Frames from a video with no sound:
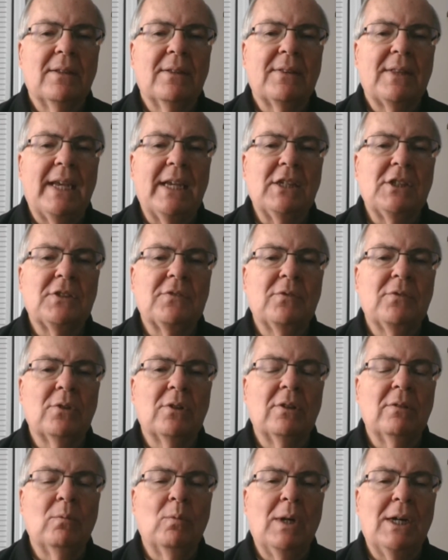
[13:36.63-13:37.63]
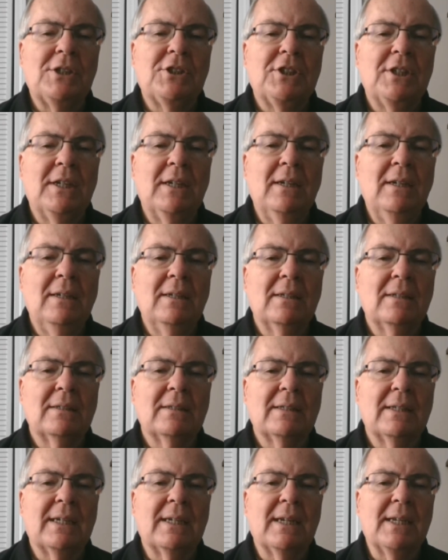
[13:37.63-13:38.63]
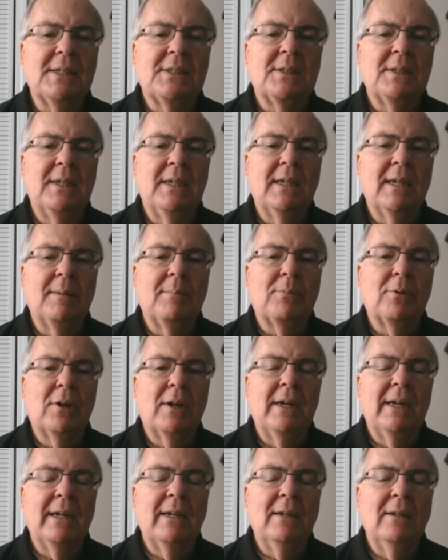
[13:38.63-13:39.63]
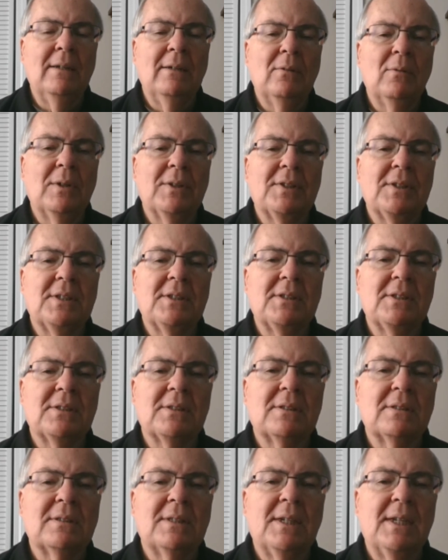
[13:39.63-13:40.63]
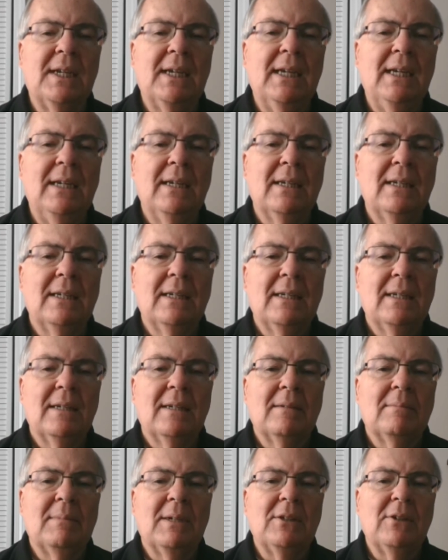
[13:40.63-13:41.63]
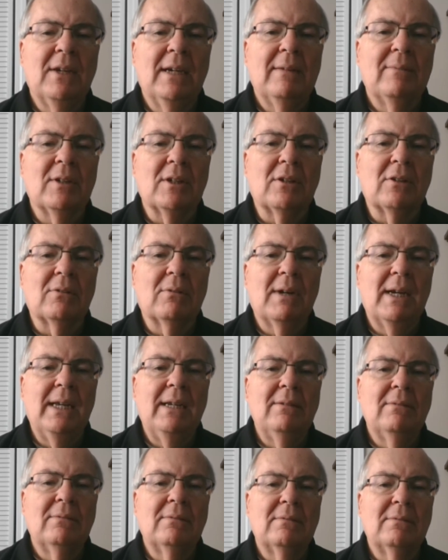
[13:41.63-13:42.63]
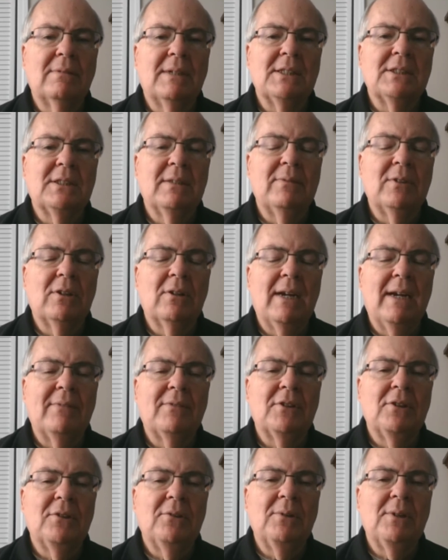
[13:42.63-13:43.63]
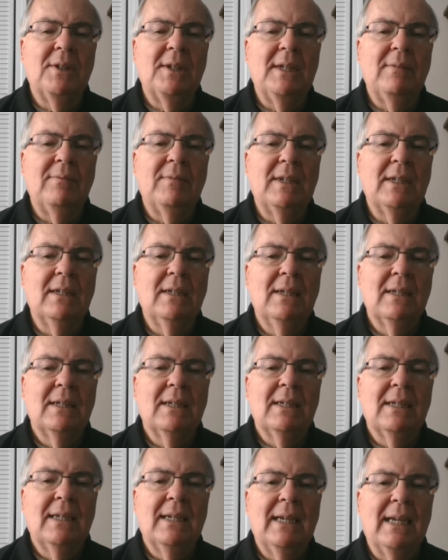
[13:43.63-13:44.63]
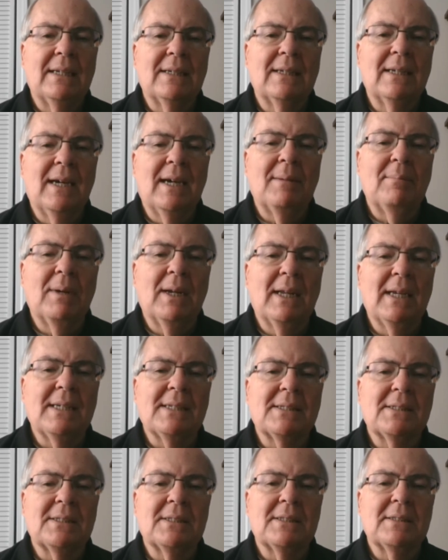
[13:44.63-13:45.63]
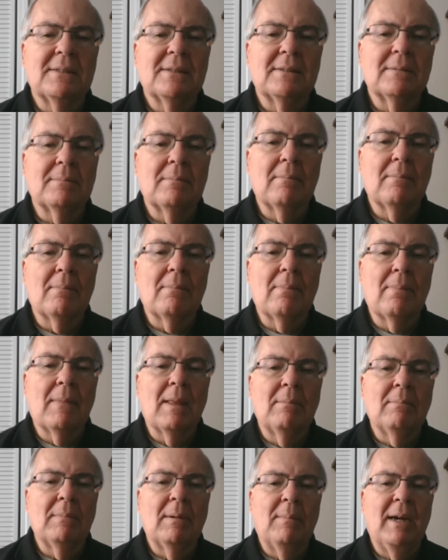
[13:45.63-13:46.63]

Thanks for watching and listening and praying with us today. May you have a great rest of your afternoon and evening, and God bless. Bye